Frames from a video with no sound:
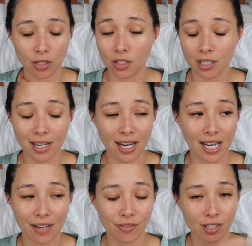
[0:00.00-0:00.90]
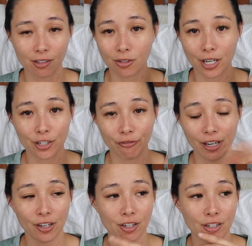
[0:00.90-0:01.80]
you just kind of have to crush
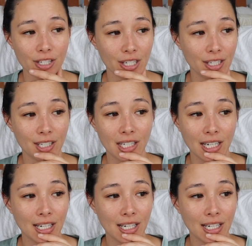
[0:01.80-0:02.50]
fingers and